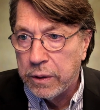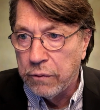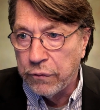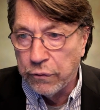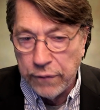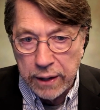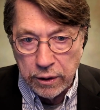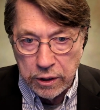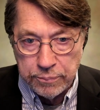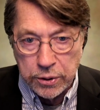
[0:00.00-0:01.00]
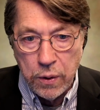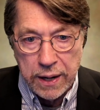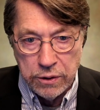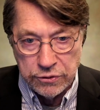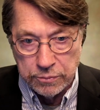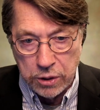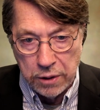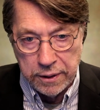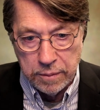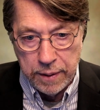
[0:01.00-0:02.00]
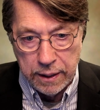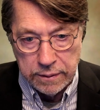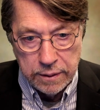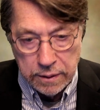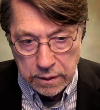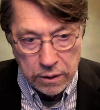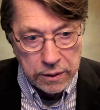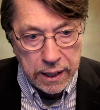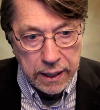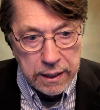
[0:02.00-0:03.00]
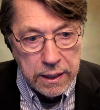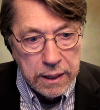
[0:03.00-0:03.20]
For Final Cut Pro editors I'm talking about, okay?